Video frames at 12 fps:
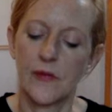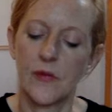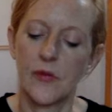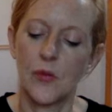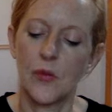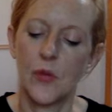
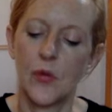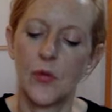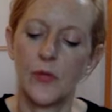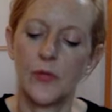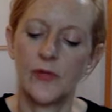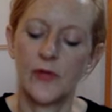The
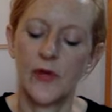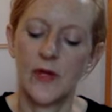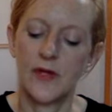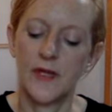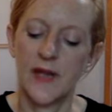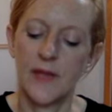walls are
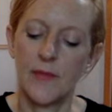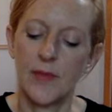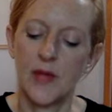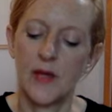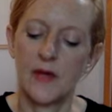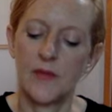damp
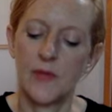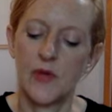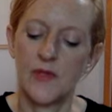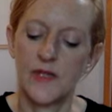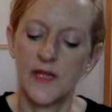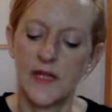and
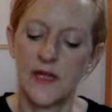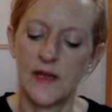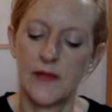mossy.